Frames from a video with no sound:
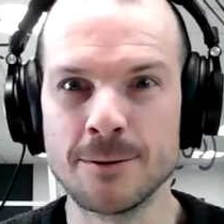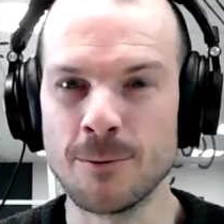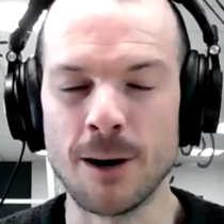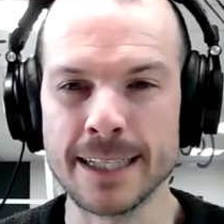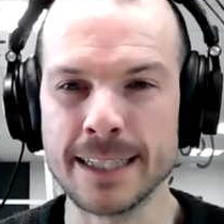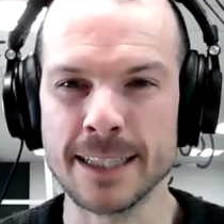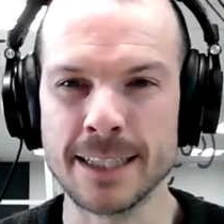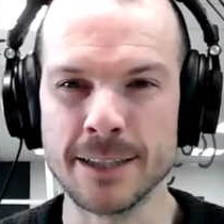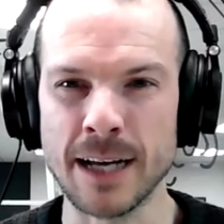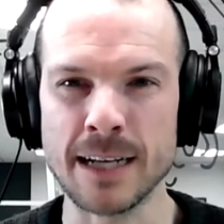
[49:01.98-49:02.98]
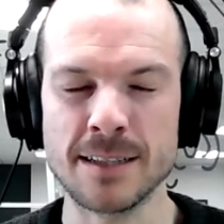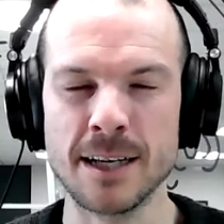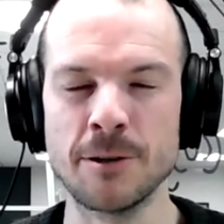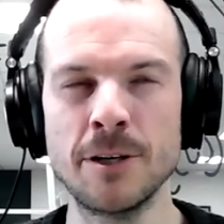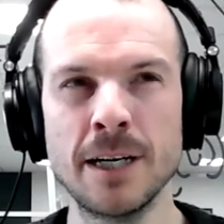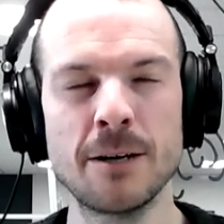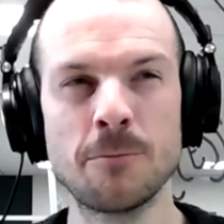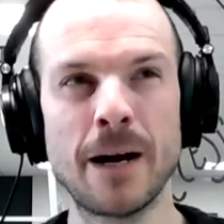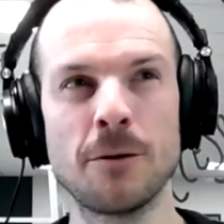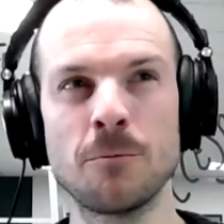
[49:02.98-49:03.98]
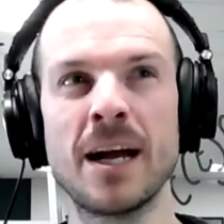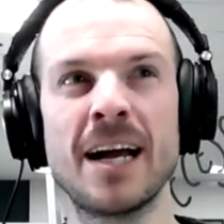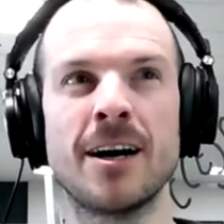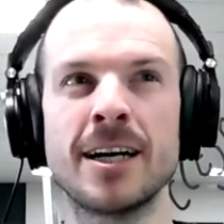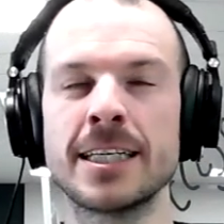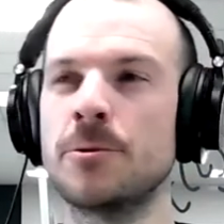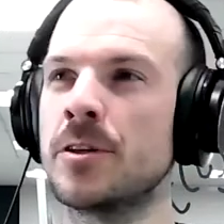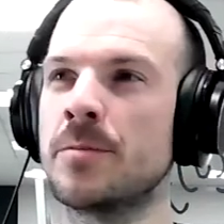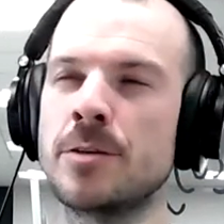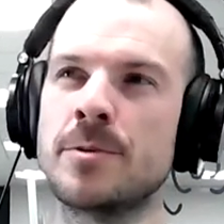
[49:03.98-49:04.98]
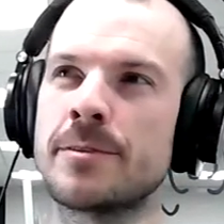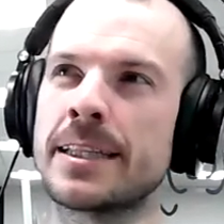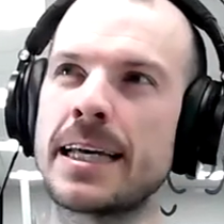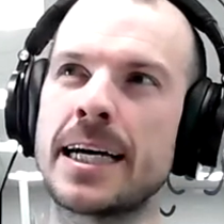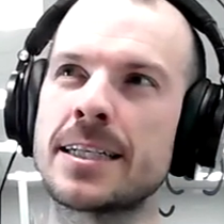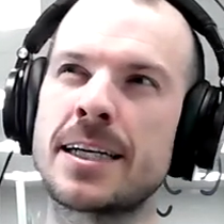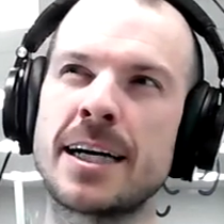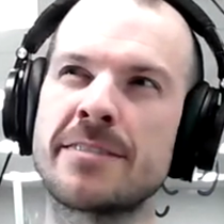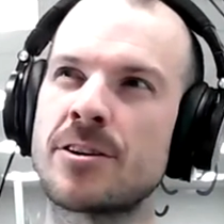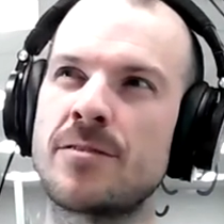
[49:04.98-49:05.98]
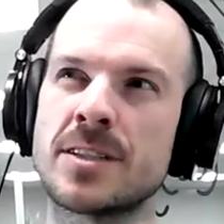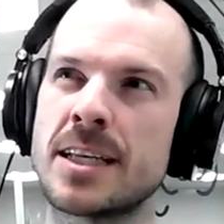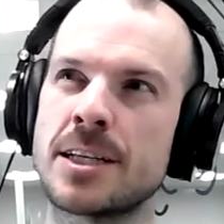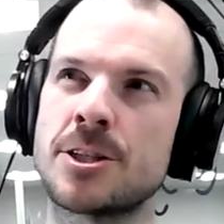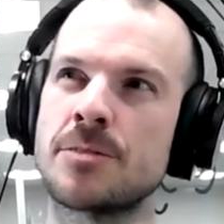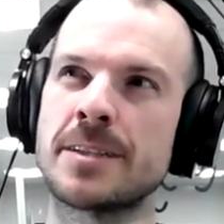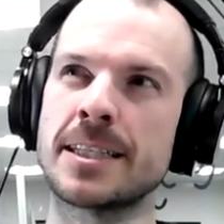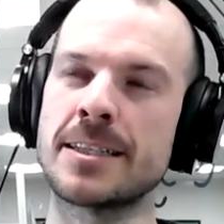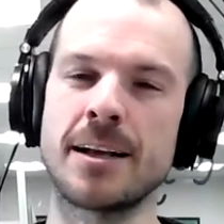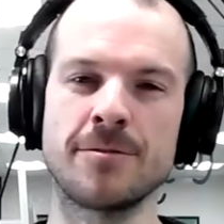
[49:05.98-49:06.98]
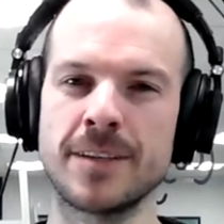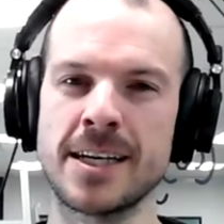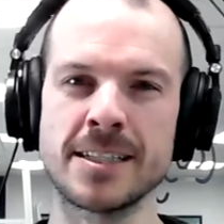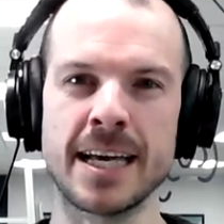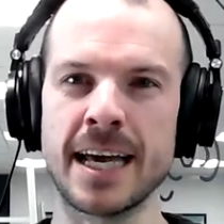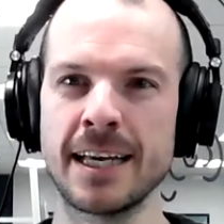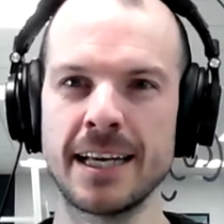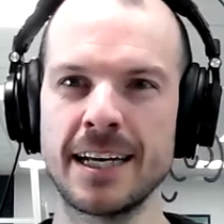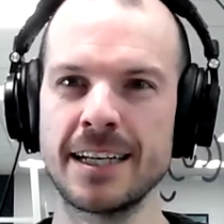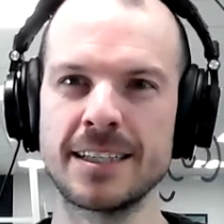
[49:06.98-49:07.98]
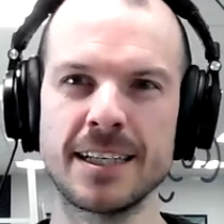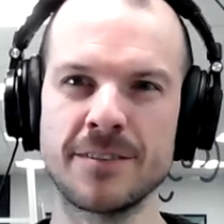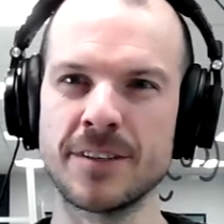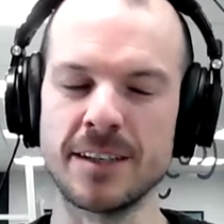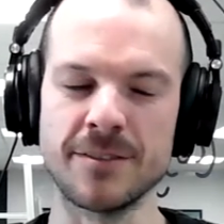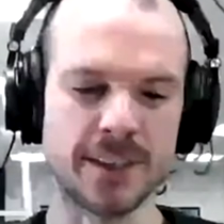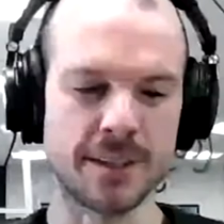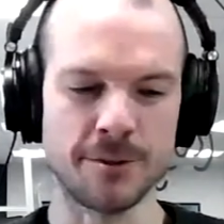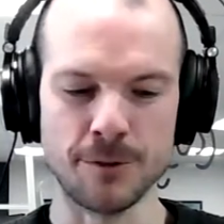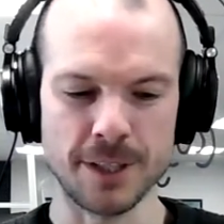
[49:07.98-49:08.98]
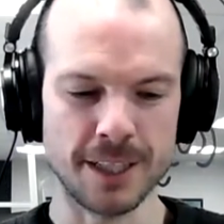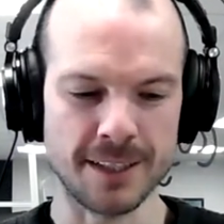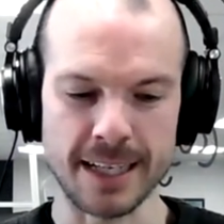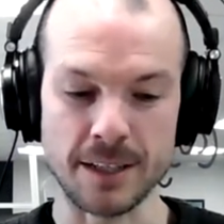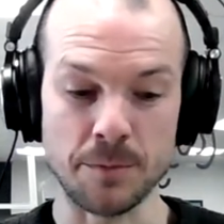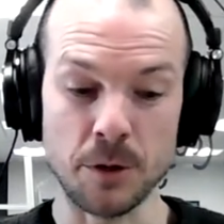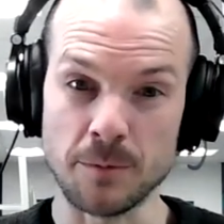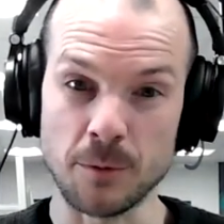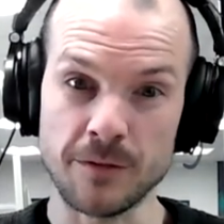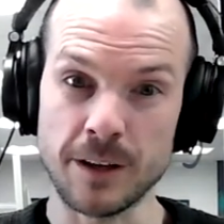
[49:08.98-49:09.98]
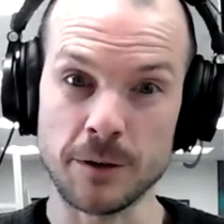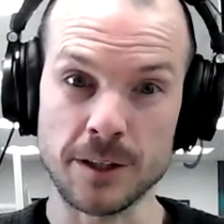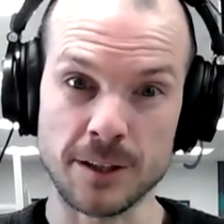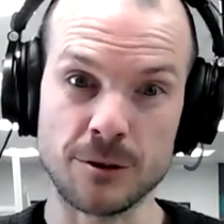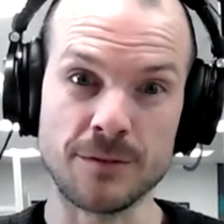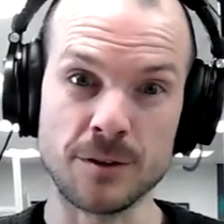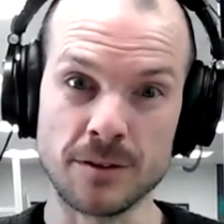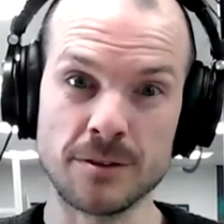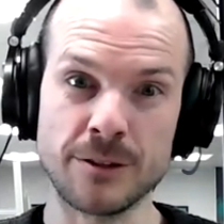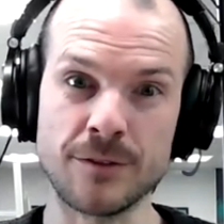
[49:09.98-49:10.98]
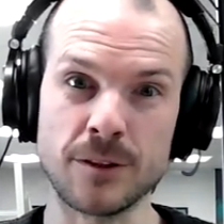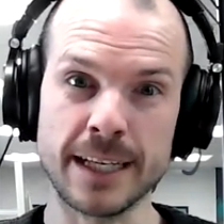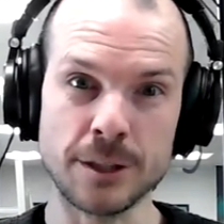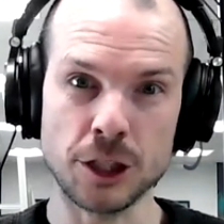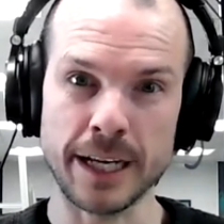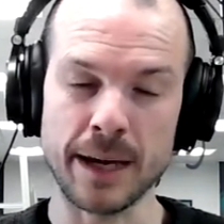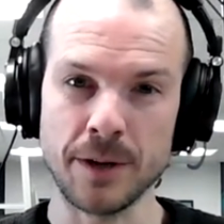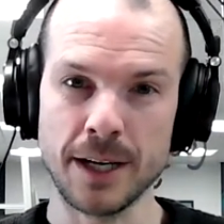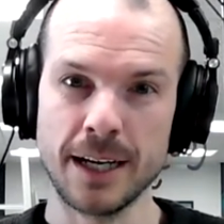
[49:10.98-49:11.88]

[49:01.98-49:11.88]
why do you do that so where where are you at the moment with that kind of conversation with yourself is it have you have you you said you're putting more focus on travel travel kinship